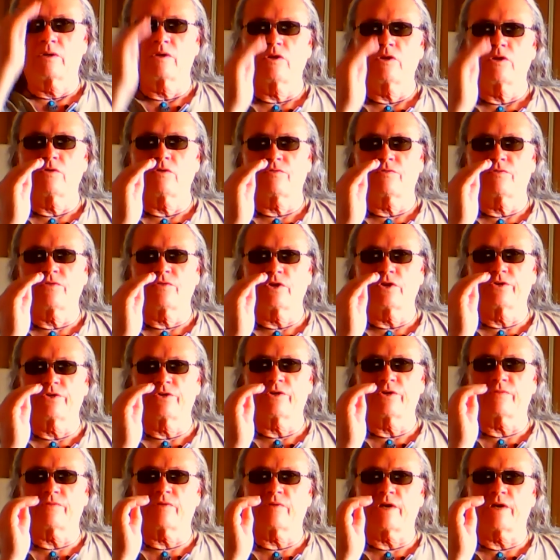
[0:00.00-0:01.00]
you feel
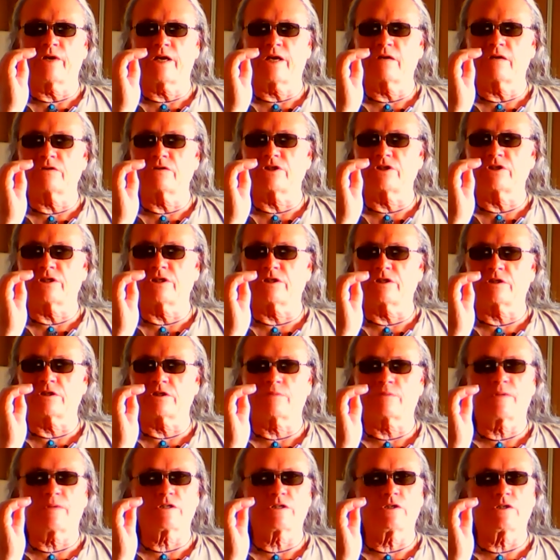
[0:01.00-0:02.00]
different energies,
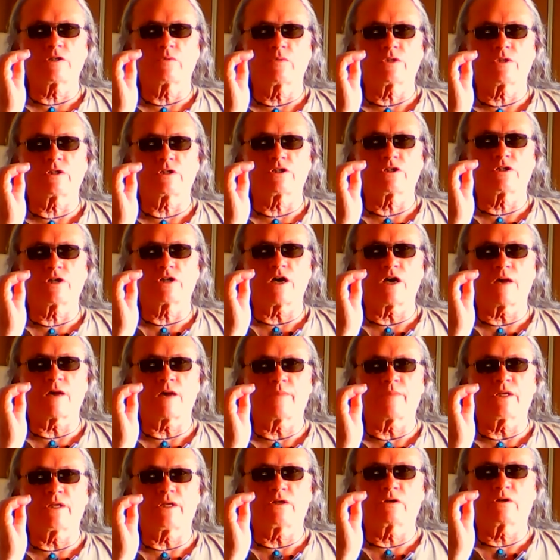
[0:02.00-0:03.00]
especially with a shaman.